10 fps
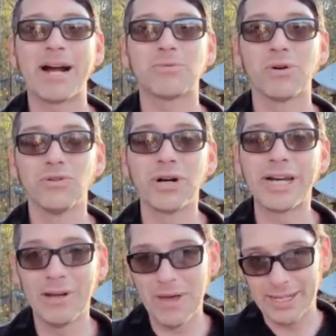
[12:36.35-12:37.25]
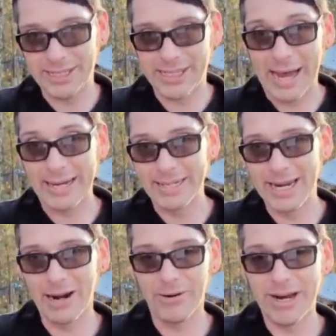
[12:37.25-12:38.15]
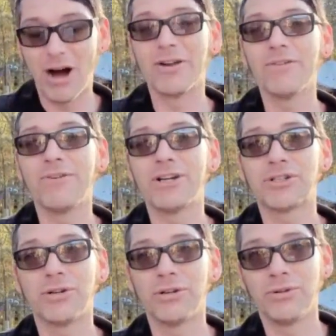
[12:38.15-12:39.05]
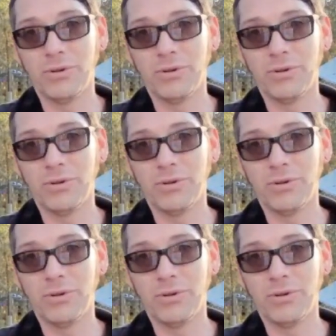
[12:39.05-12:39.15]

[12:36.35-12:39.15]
we're looking at that secondary unofficial